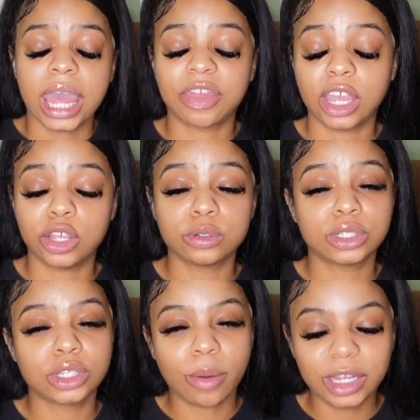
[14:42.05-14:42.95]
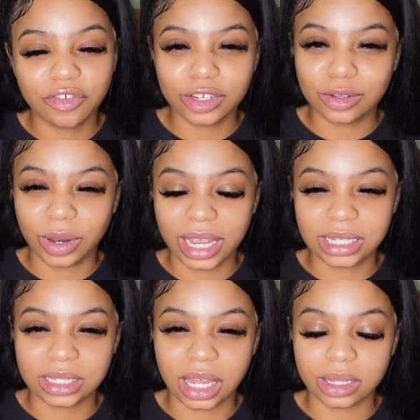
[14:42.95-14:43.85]
Thank you so much for tuning in
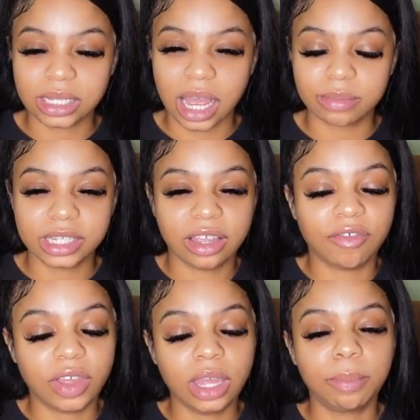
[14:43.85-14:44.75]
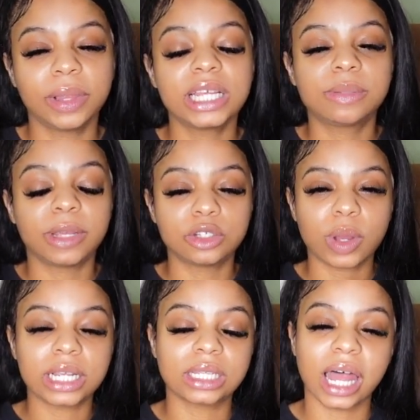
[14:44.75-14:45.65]
to Taylor Time T V. Please binge
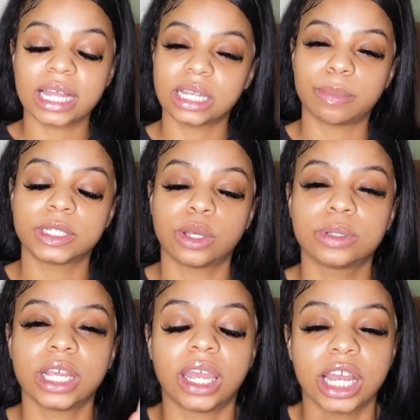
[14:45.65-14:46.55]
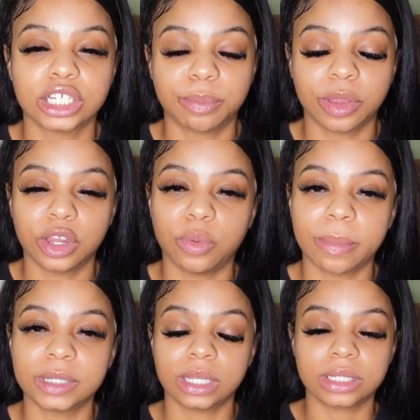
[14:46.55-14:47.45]
watch the last episodes and catch up on the new
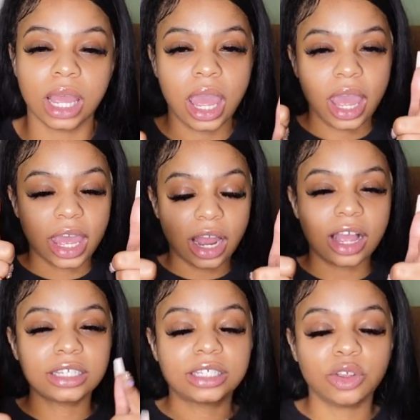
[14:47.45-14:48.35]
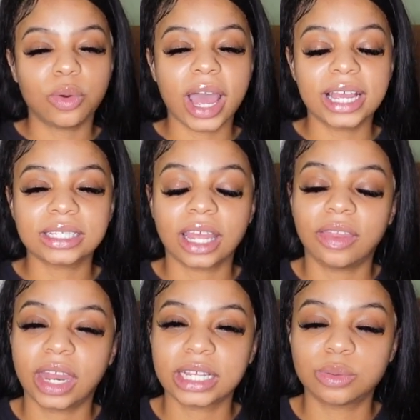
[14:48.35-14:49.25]
episodes. And I'll see you guys in
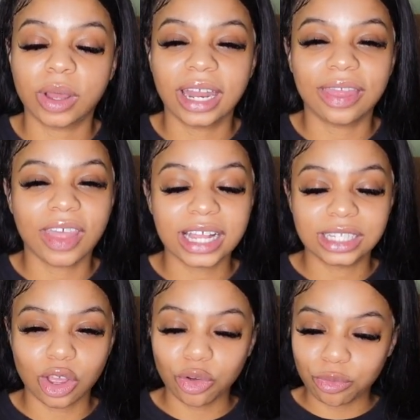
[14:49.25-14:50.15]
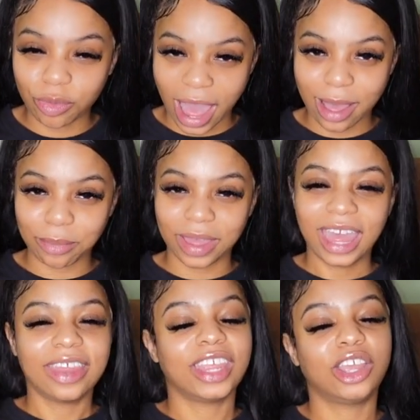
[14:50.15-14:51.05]
the next one. That's a wrap.
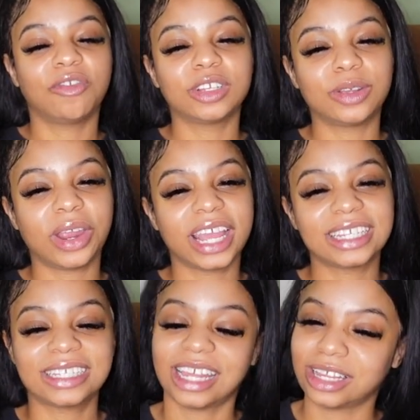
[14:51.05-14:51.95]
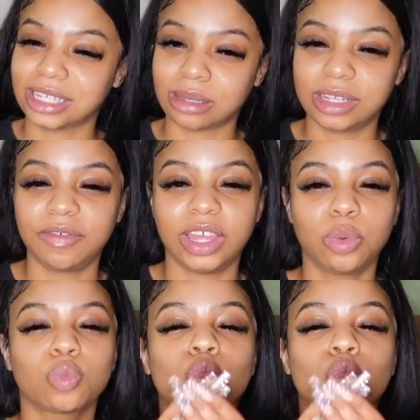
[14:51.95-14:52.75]
Thank you for tuning in to Taylor Time T V.